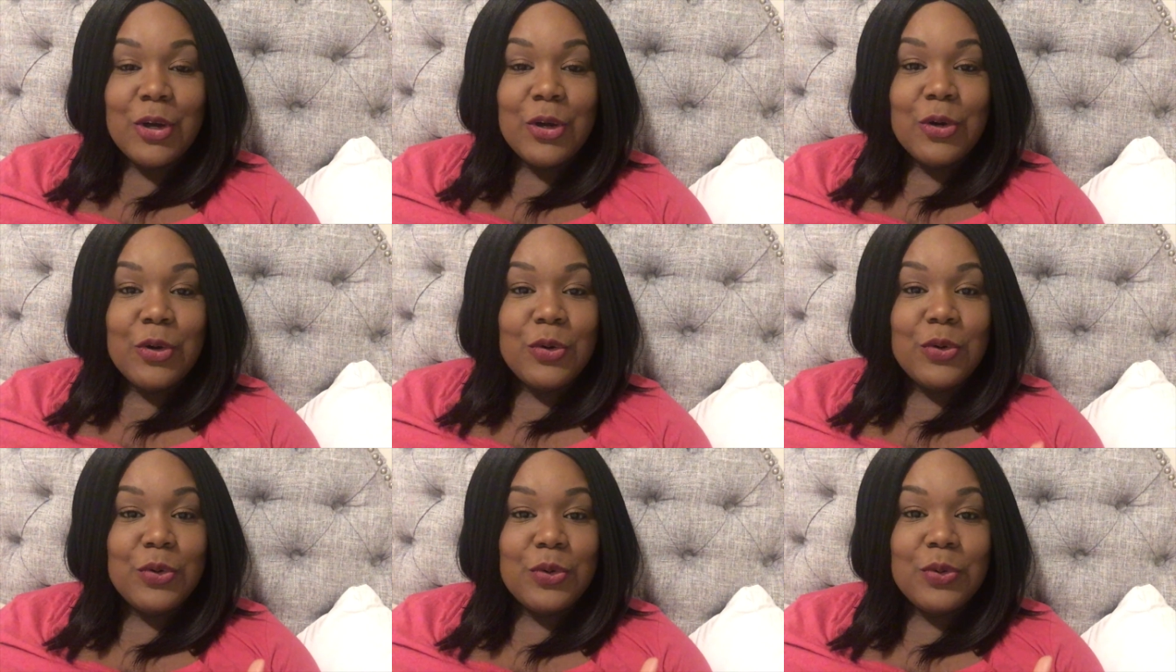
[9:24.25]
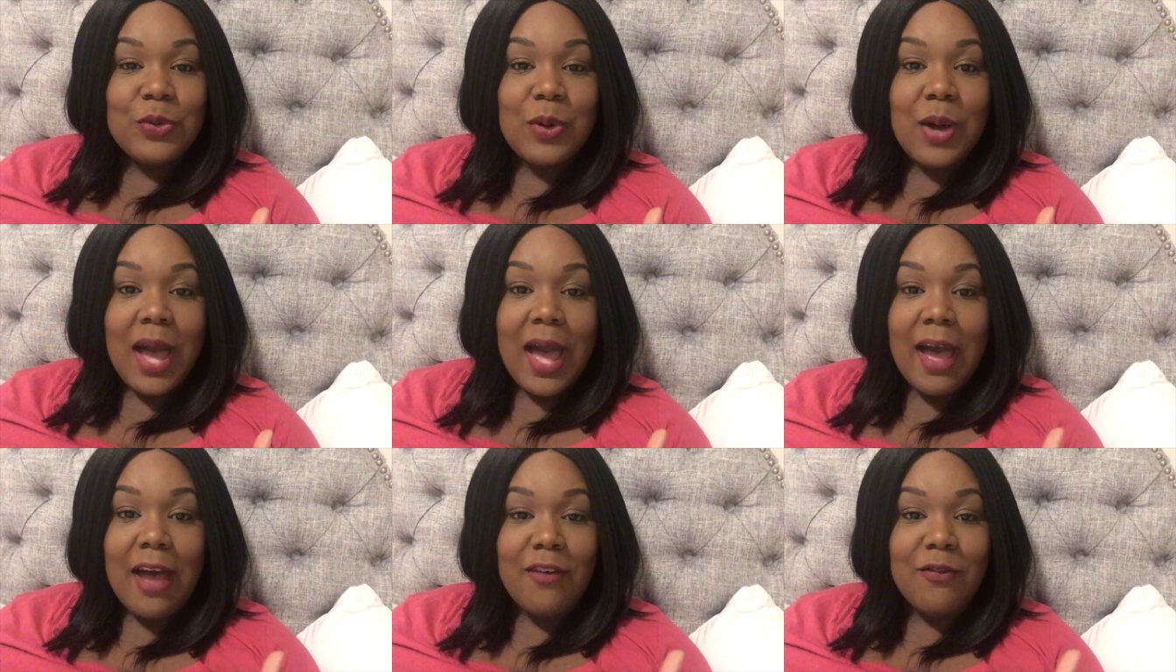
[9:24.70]
who
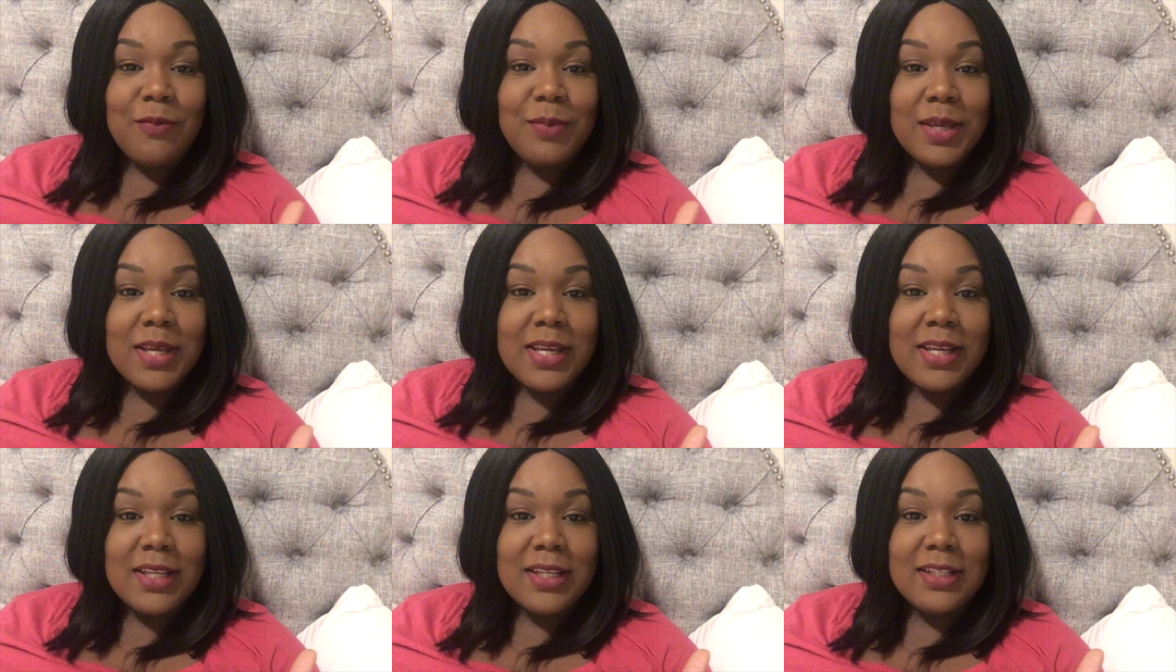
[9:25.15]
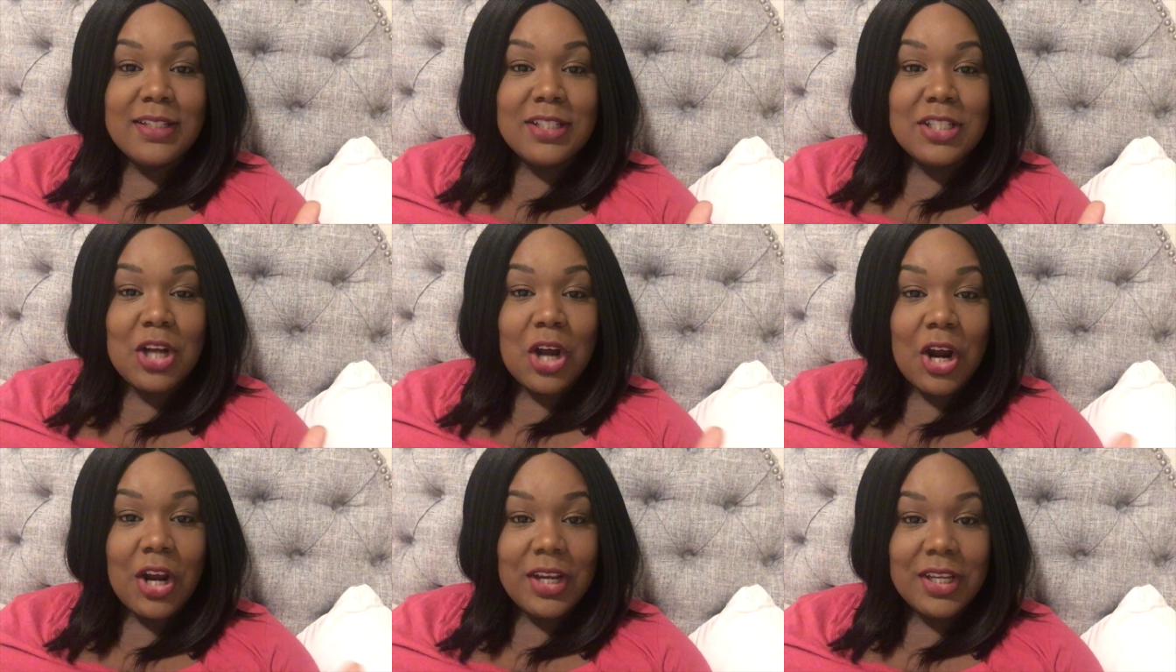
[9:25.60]
have been
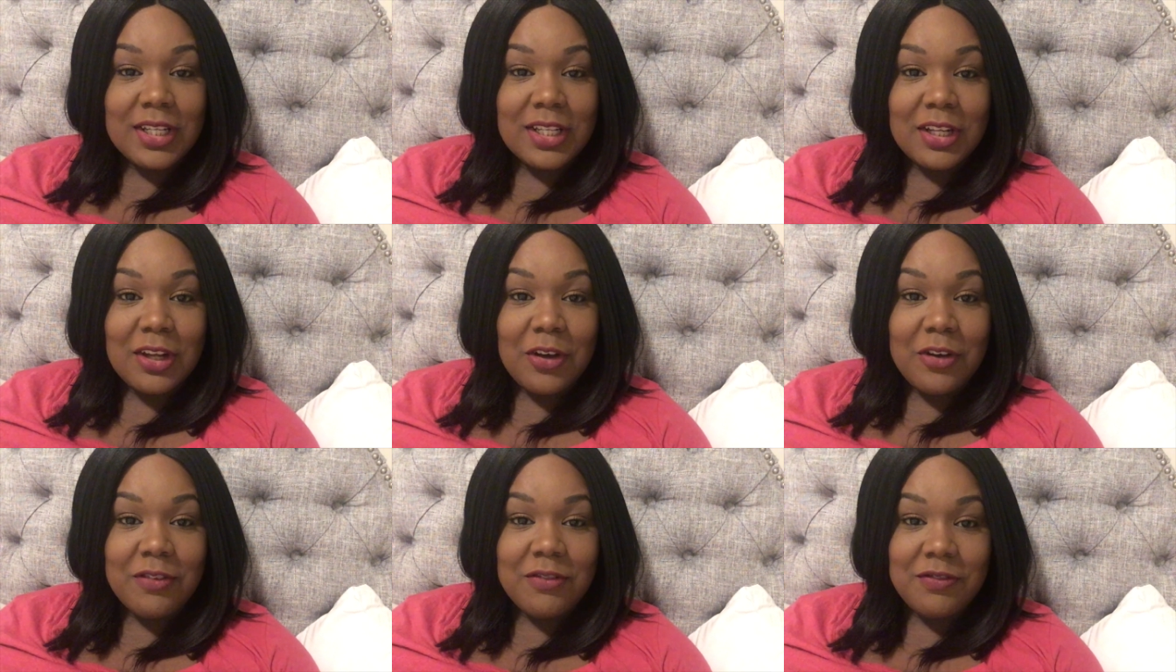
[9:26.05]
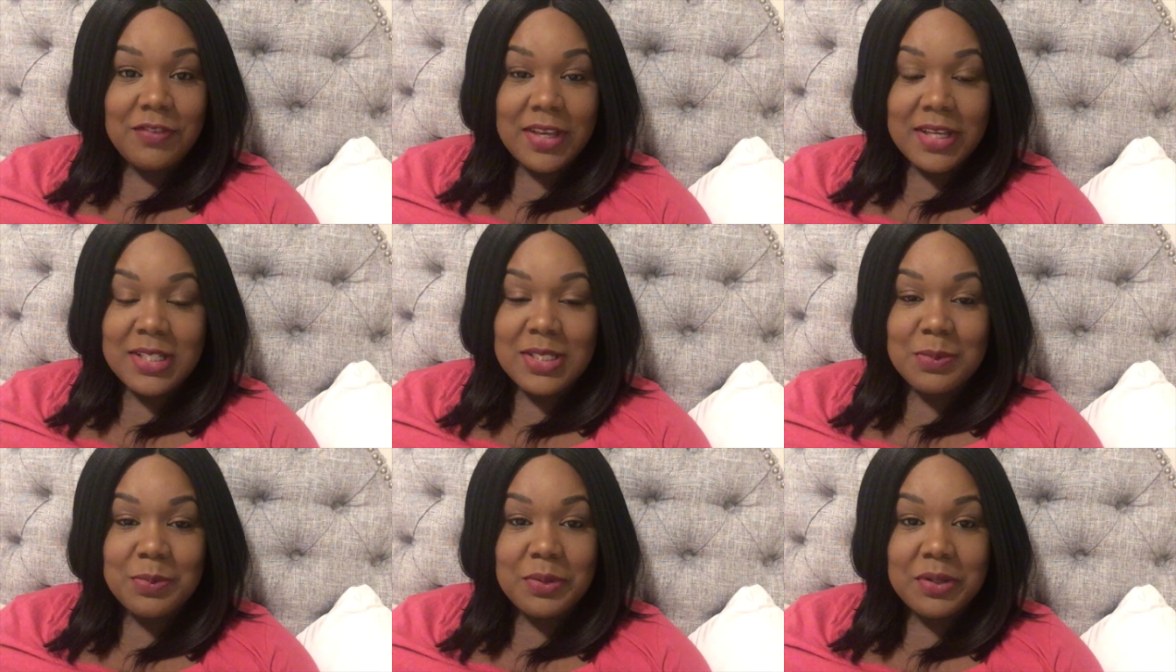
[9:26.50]
targeted on
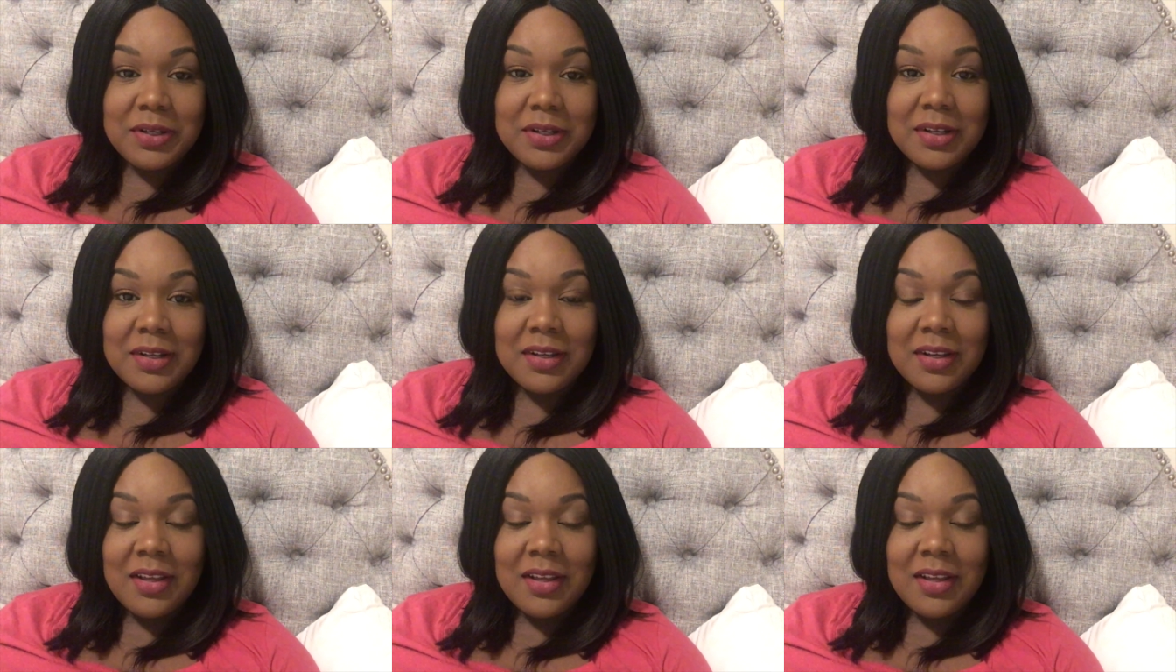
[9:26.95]
Facebook